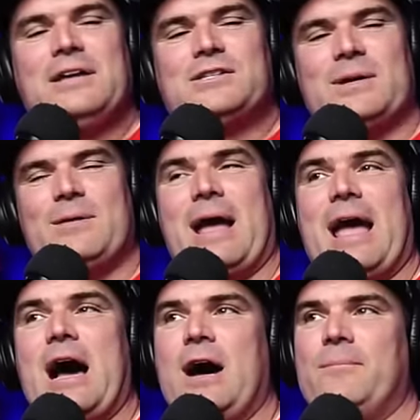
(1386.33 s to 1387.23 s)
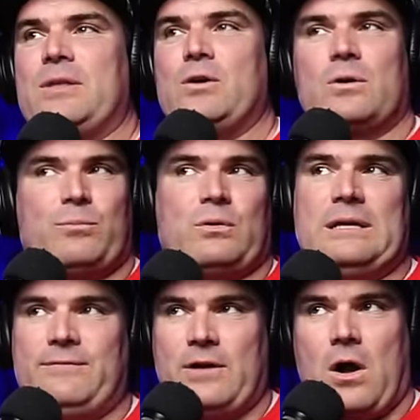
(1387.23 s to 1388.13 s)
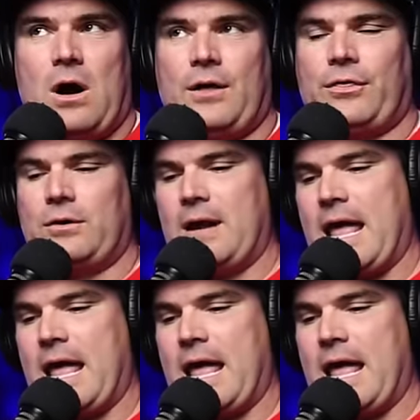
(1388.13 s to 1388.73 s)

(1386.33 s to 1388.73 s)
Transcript: So anyway, you're a prolific author,